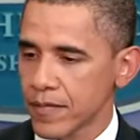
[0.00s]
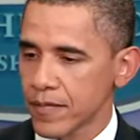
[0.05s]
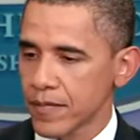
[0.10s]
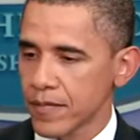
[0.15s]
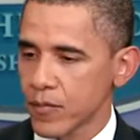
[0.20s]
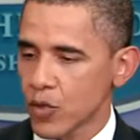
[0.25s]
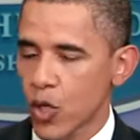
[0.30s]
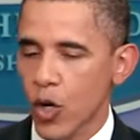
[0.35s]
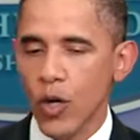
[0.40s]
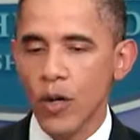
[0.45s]

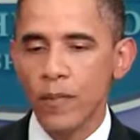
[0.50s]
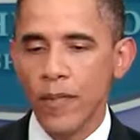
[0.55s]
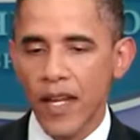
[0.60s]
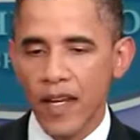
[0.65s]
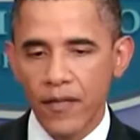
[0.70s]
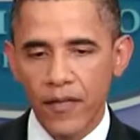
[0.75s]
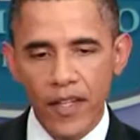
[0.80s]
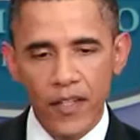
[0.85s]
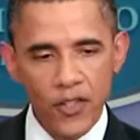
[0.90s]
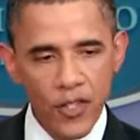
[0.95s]
current
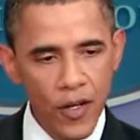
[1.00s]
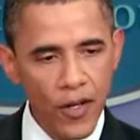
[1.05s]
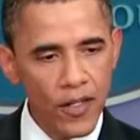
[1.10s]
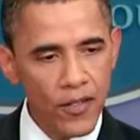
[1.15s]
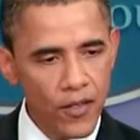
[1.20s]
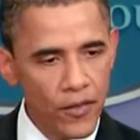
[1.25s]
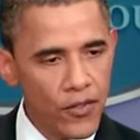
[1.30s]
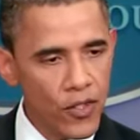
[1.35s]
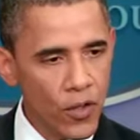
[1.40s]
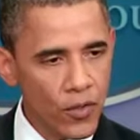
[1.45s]
beneficiaries
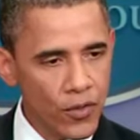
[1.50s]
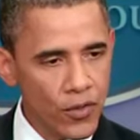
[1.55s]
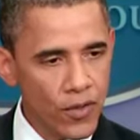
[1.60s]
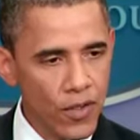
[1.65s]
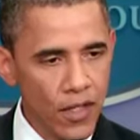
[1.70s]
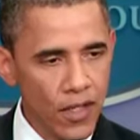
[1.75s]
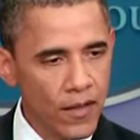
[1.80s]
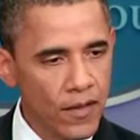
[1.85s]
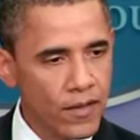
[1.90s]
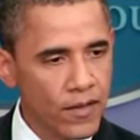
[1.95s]
of
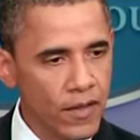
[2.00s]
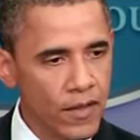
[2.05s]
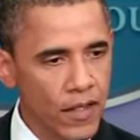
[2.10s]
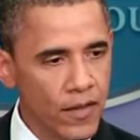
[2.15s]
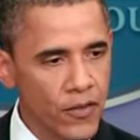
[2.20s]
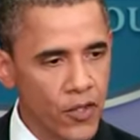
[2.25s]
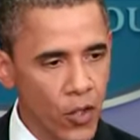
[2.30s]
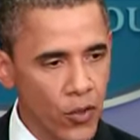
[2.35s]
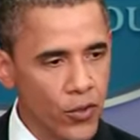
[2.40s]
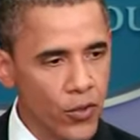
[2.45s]

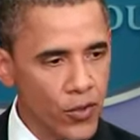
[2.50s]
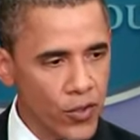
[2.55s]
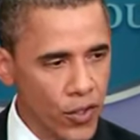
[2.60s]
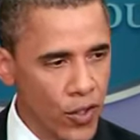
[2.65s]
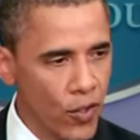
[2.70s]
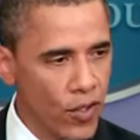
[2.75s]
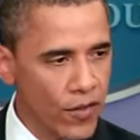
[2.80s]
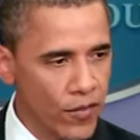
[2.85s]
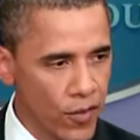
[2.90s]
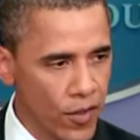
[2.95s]
Social
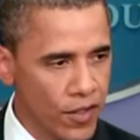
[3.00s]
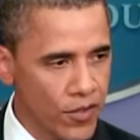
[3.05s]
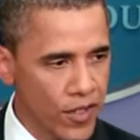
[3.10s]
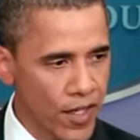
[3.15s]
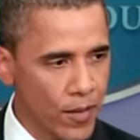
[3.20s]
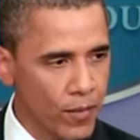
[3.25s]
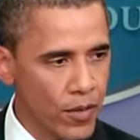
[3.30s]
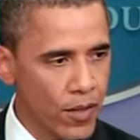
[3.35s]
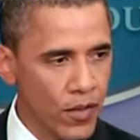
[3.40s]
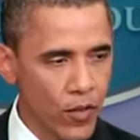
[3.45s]
Security, for
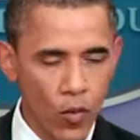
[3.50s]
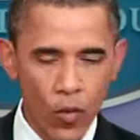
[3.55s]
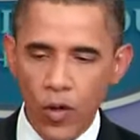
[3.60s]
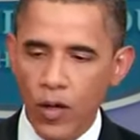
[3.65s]
example, or